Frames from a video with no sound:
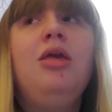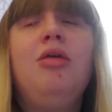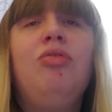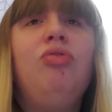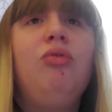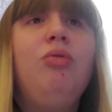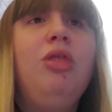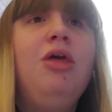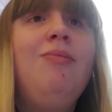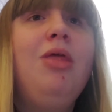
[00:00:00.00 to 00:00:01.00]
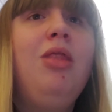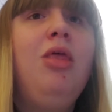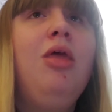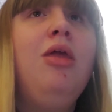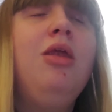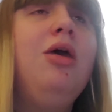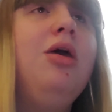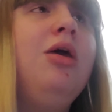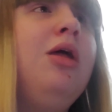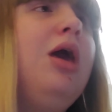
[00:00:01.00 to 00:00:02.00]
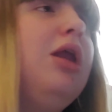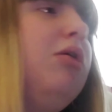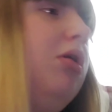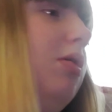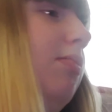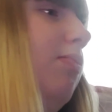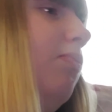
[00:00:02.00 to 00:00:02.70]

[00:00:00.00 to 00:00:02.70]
get through them, and then uh, I don't know.